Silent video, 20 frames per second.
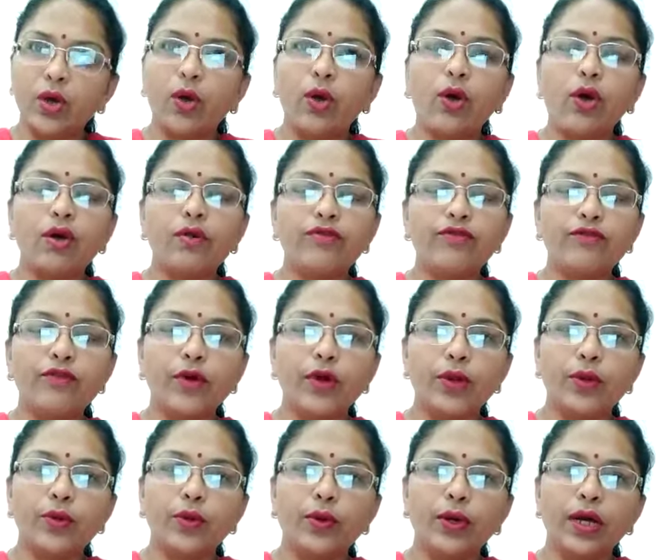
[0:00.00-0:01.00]
or
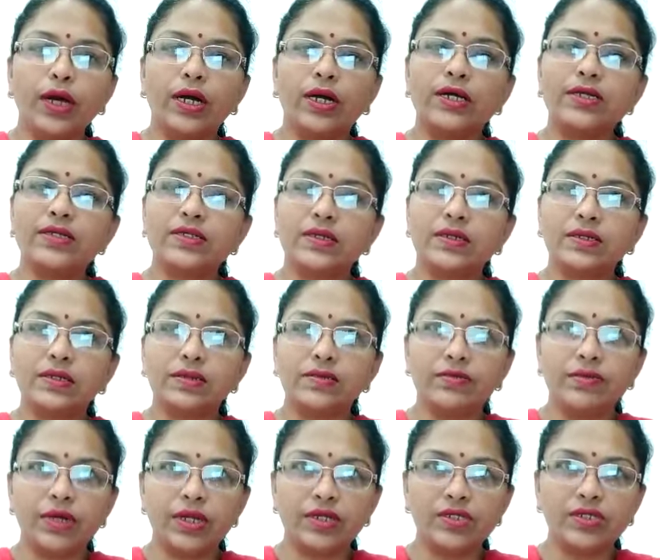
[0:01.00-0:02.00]
follow a certain
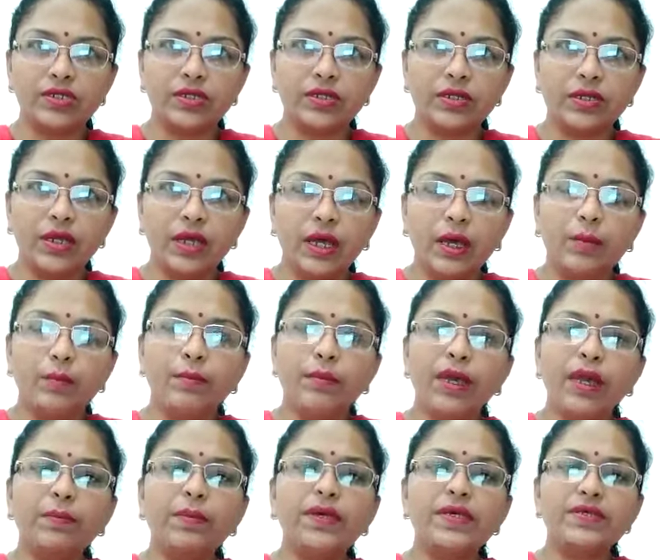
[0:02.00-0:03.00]
religion
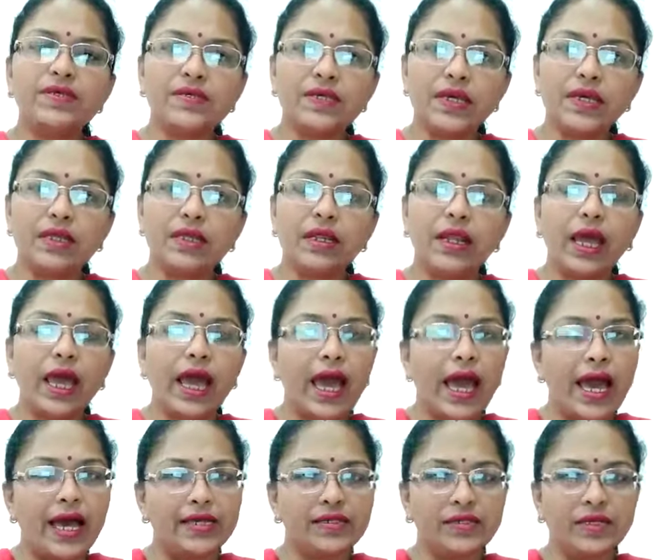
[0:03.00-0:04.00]
may be seen
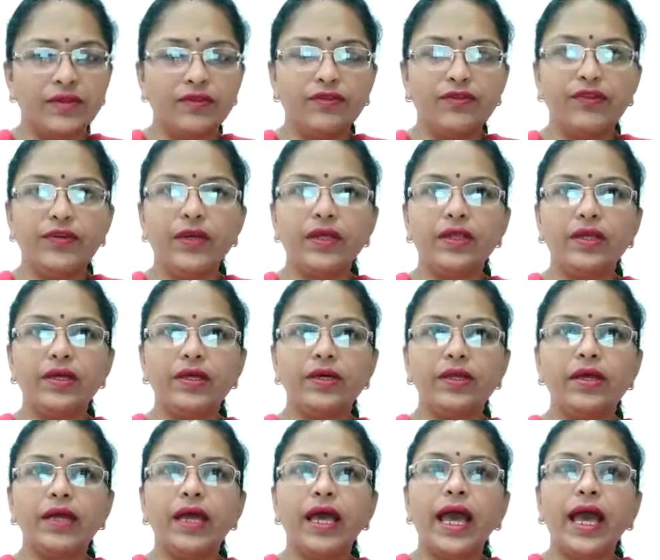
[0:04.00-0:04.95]
as inferior